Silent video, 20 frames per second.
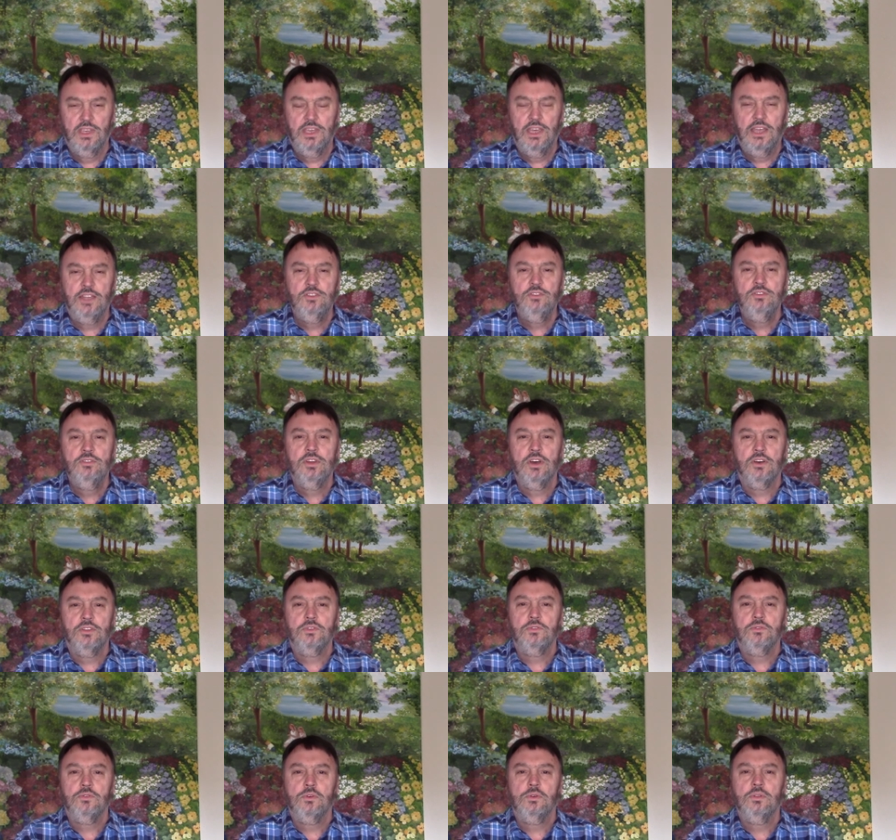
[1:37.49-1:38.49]
And you know
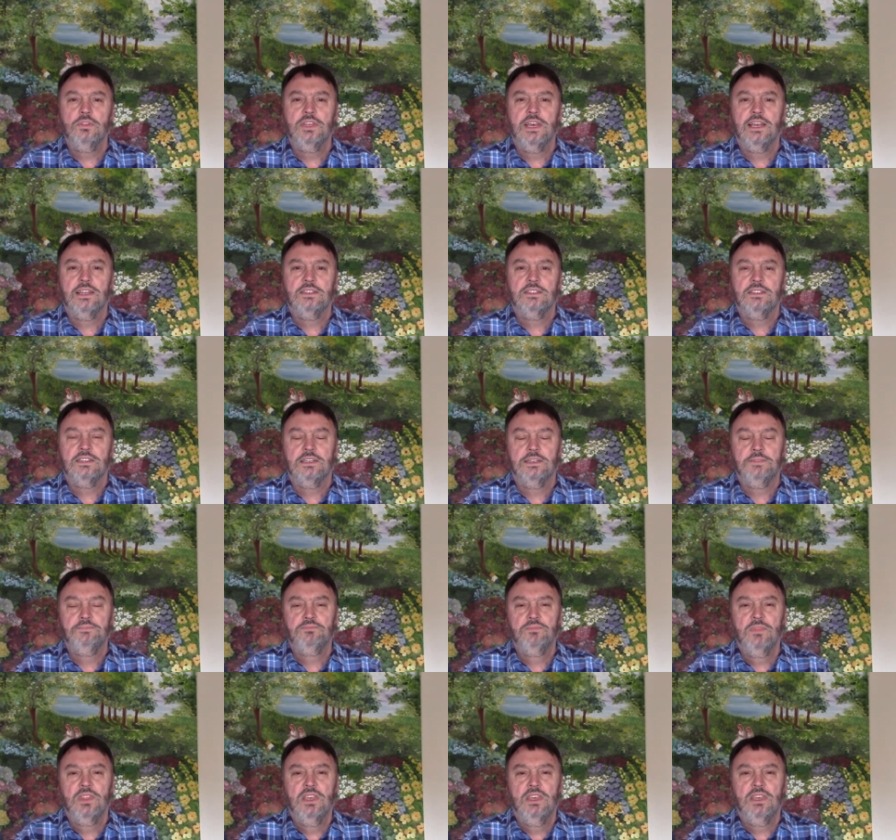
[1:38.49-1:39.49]
the rule that uh,
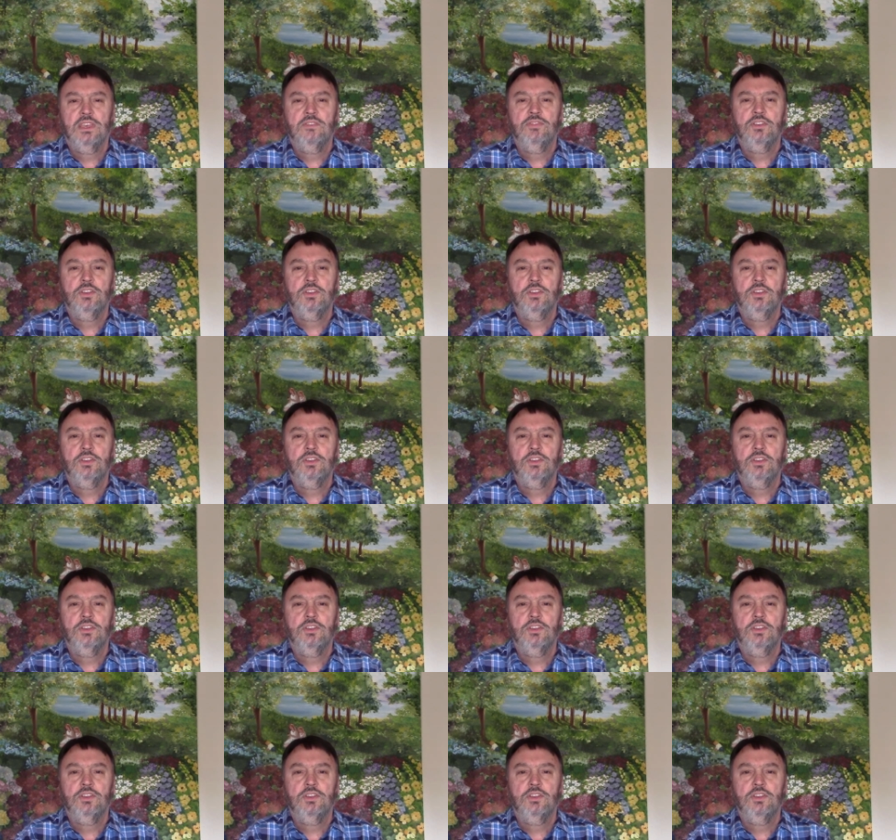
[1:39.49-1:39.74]
if